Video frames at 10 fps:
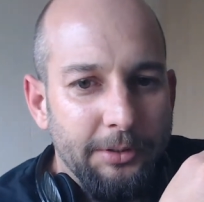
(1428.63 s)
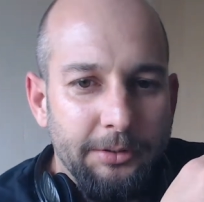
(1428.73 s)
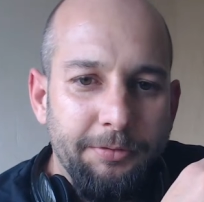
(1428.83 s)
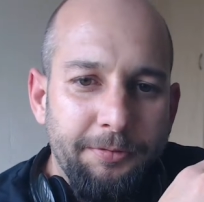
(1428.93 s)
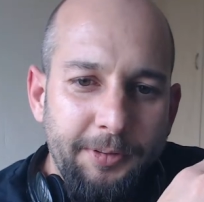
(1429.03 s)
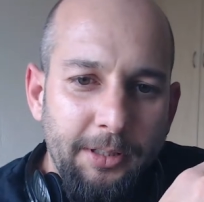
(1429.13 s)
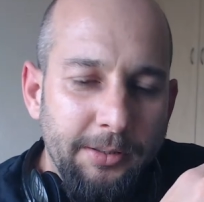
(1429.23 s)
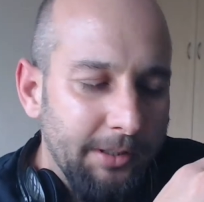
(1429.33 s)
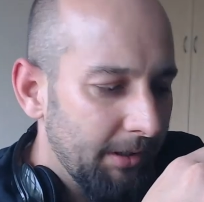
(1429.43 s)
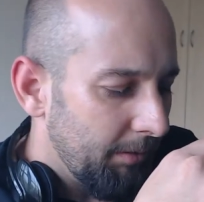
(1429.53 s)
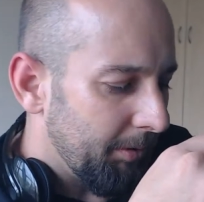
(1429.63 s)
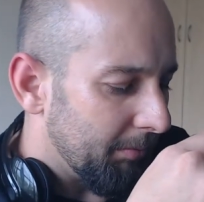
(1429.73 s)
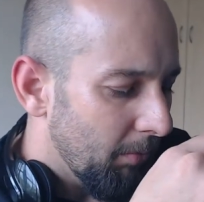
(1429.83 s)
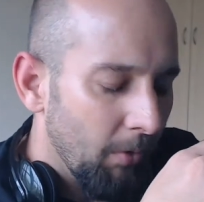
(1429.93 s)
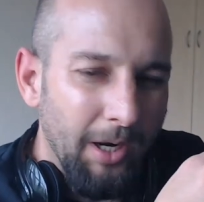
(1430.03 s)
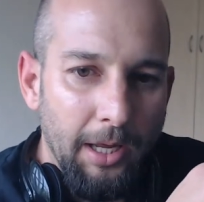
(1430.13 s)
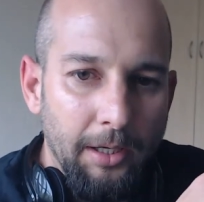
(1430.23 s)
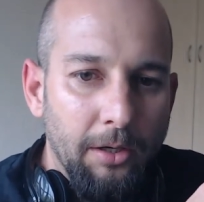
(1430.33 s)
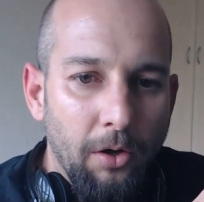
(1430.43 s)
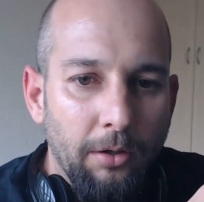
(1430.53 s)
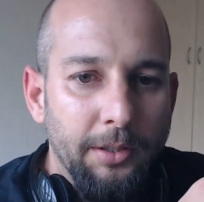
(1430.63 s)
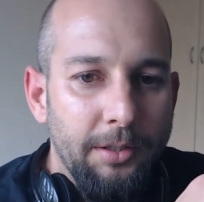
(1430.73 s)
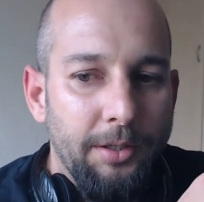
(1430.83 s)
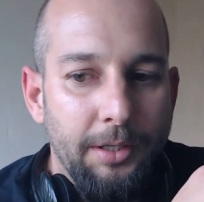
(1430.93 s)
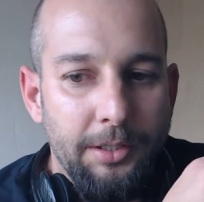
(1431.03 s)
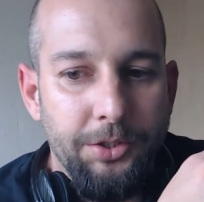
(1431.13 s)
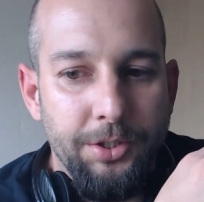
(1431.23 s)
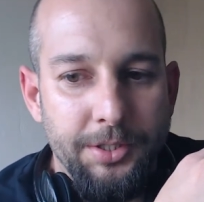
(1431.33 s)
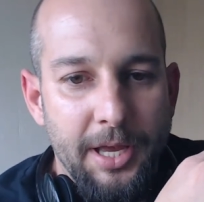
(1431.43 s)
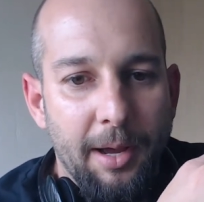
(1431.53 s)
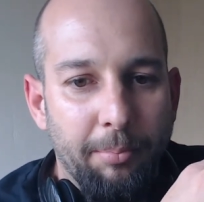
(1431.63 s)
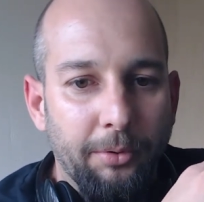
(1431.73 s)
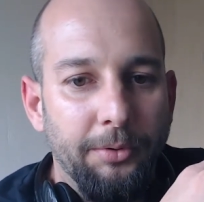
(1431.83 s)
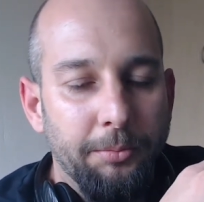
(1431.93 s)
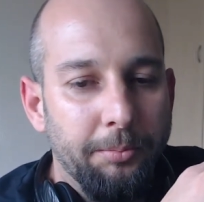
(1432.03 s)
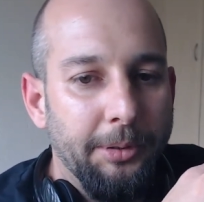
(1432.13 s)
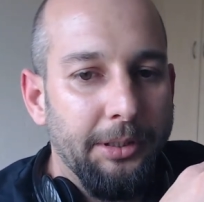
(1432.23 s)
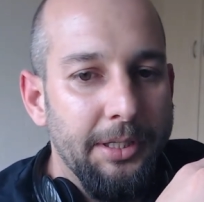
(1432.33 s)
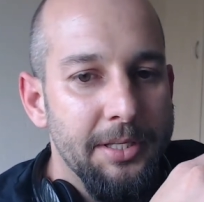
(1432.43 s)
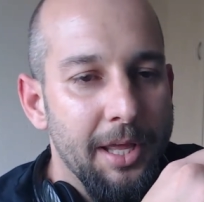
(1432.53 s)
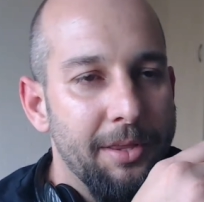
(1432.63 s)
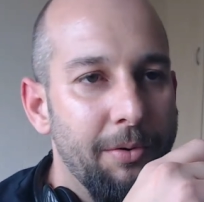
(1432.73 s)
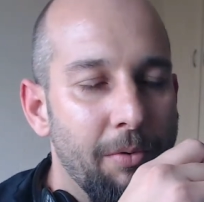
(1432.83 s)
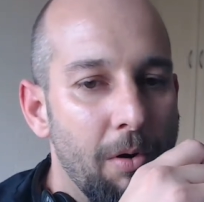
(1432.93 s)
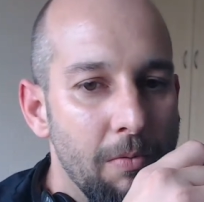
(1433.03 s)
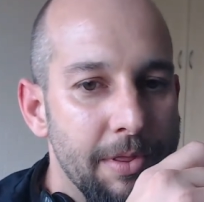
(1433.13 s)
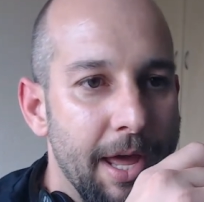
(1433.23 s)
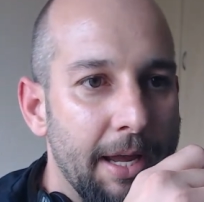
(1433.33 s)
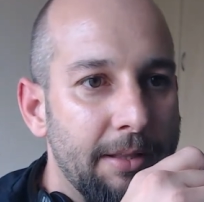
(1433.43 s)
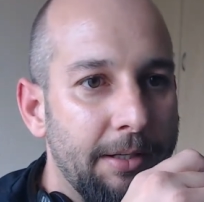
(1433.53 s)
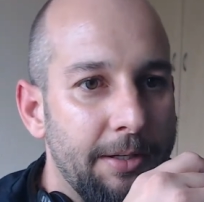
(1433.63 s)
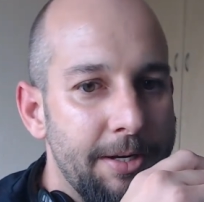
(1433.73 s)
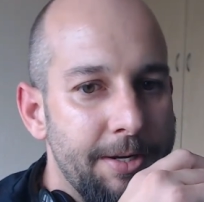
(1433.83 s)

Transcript: It feels a little bit more like a golden delicious apple, but there's nothing wrong with that.